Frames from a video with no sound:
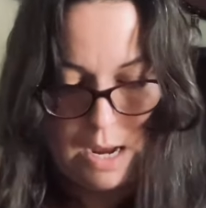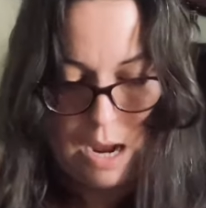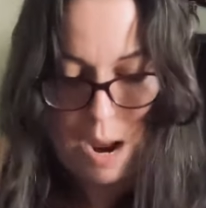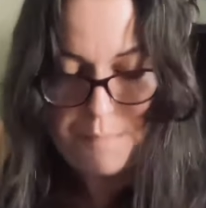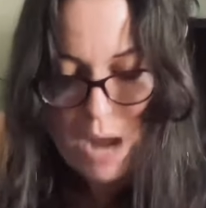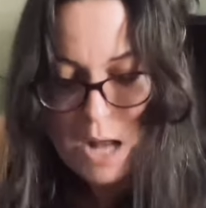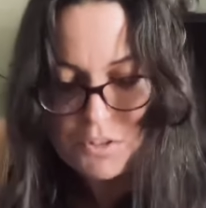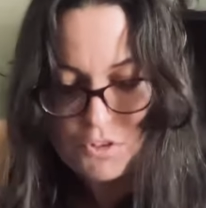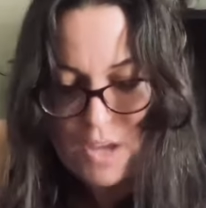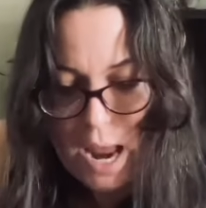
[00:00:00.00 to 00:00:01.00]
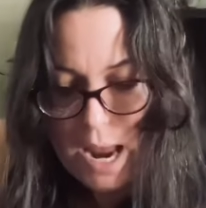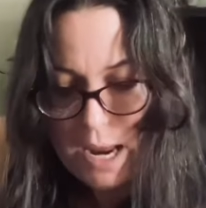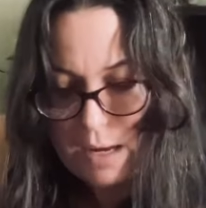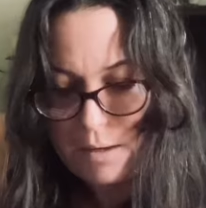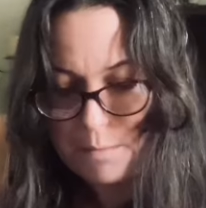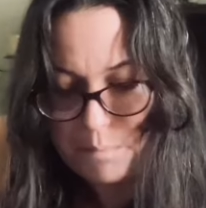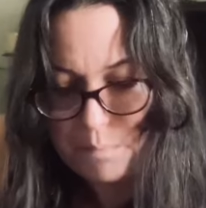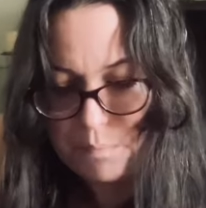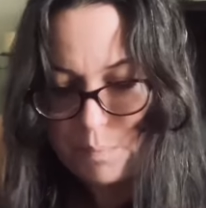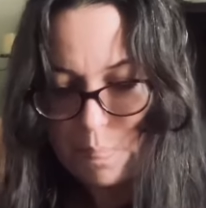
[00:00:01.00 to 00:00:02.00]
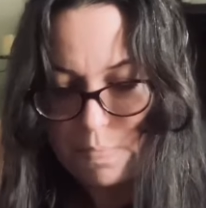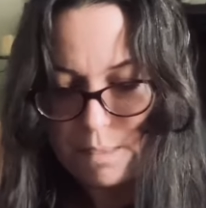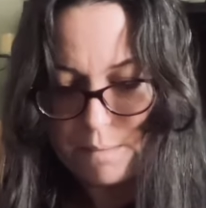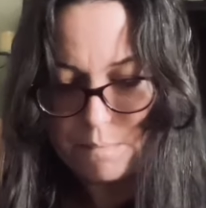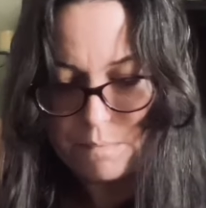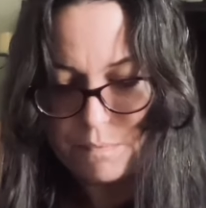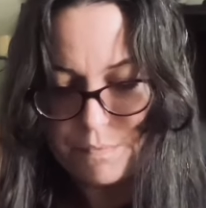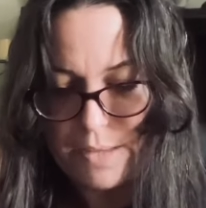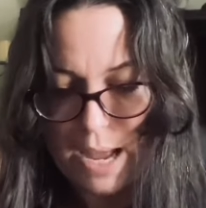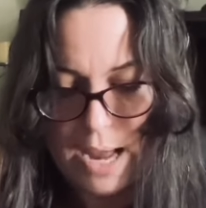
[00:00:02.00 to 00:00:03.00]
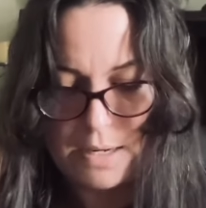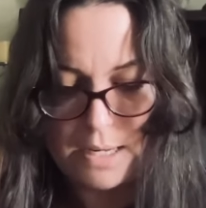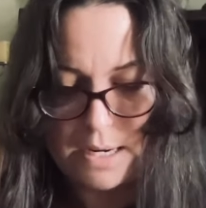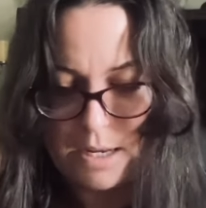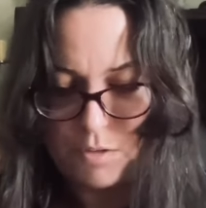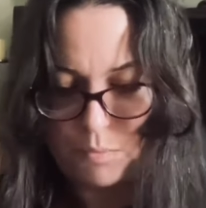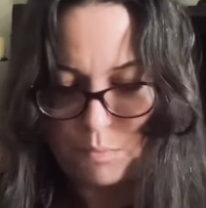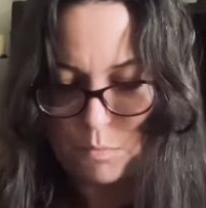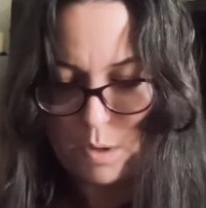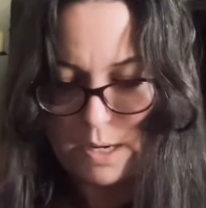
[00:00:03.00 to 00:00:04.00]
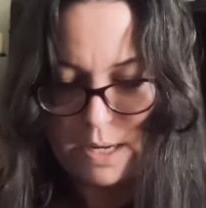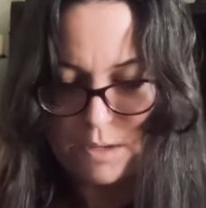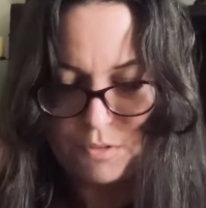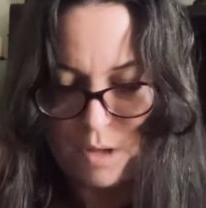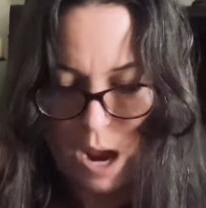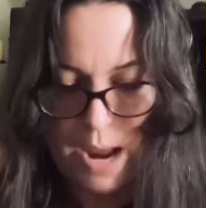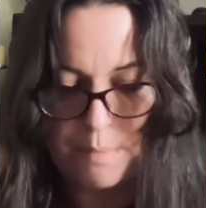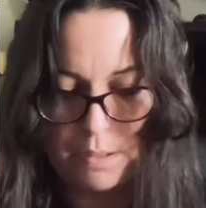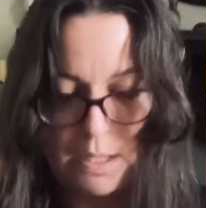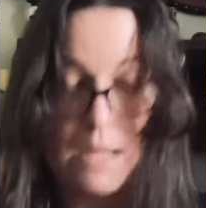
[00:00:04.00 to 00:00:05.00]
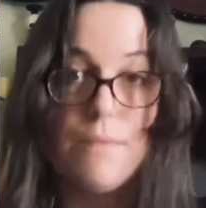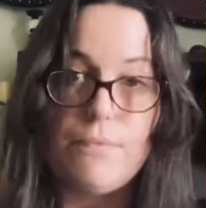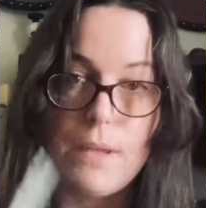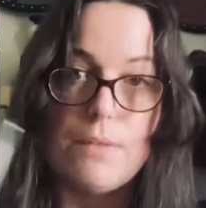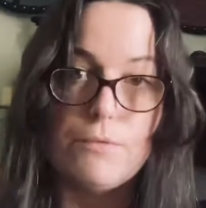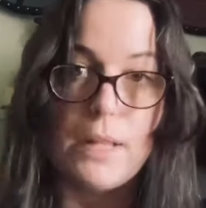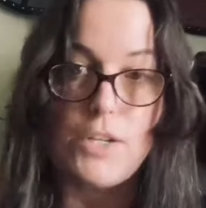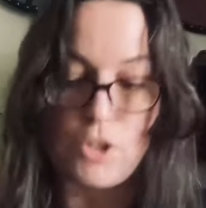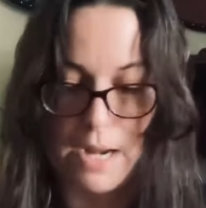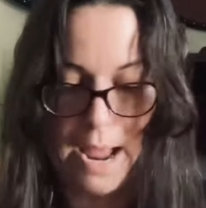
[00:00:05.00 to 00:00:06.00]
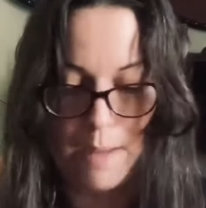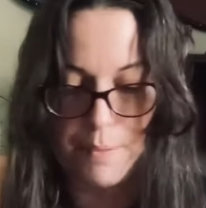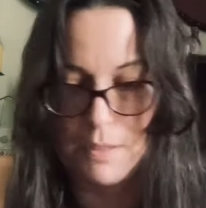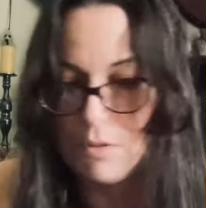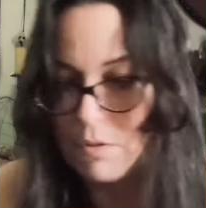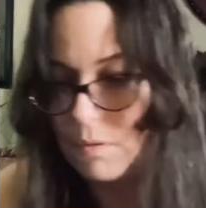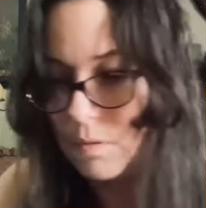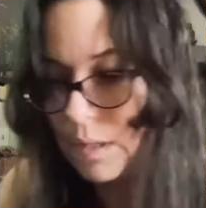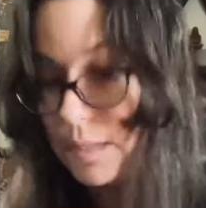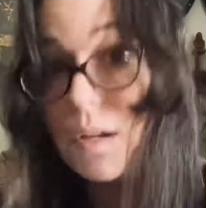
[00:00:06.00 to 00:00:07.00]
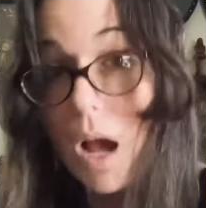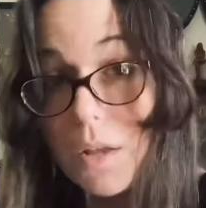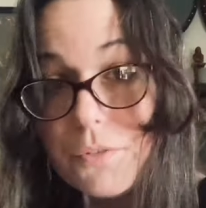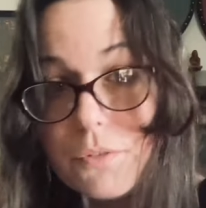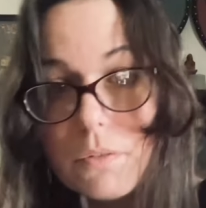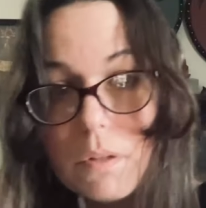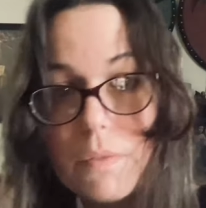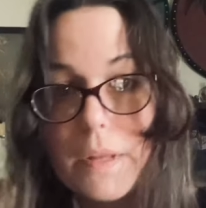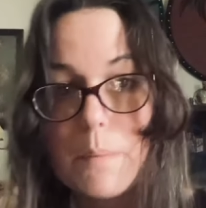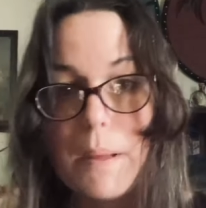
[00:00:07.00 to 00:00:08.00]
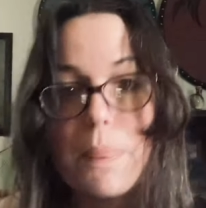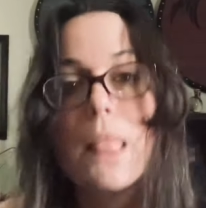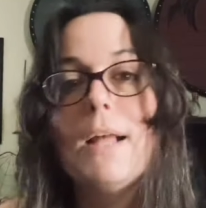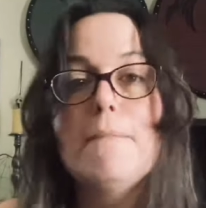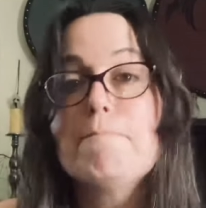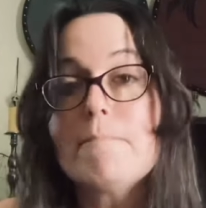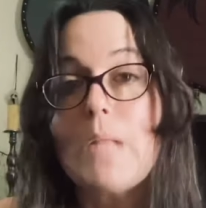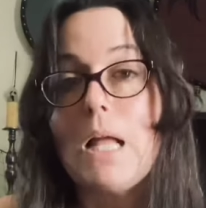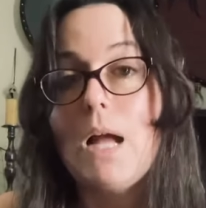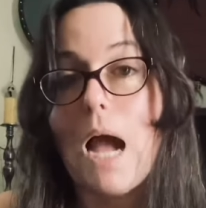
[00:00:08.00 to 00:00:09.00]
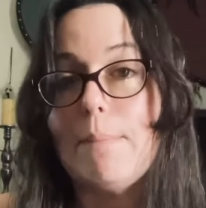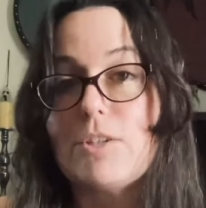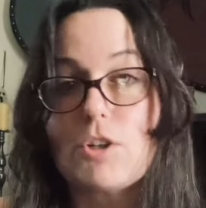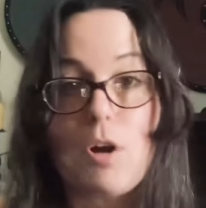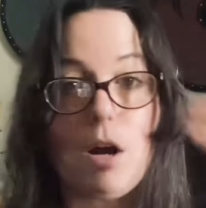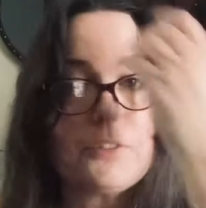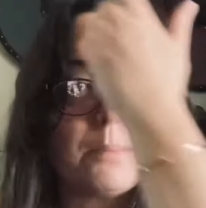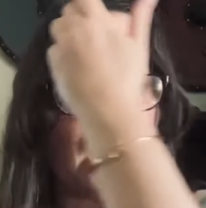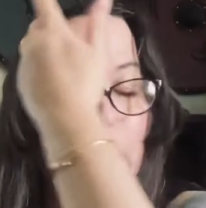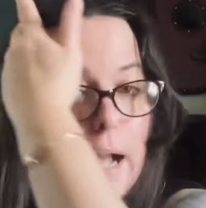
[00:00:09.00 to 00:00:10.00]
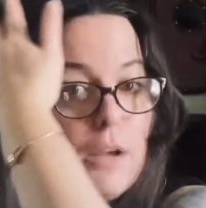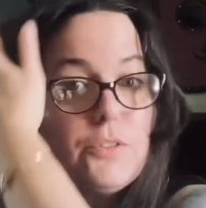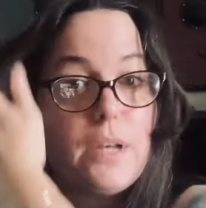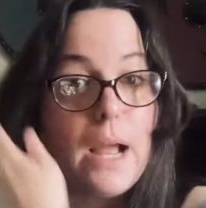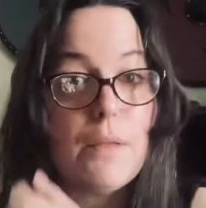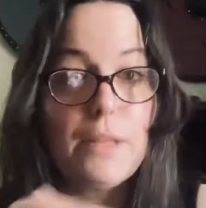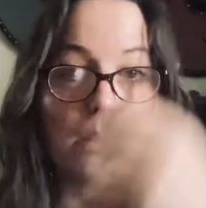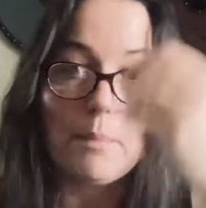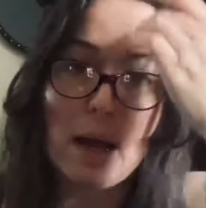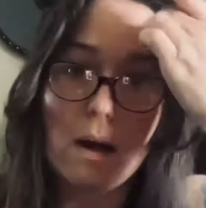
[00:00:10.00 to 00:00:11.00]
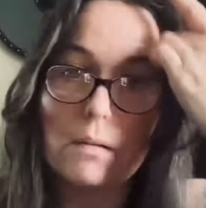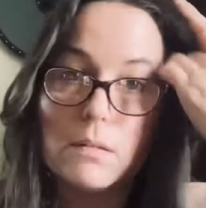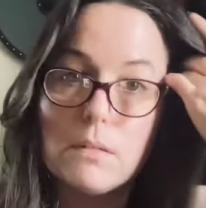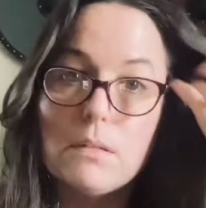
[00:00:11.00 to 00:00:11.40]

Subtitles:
I'm not saying that it is what it is. I believe inflation happens. It does. Think about how much it costs to buy a house now. Think about,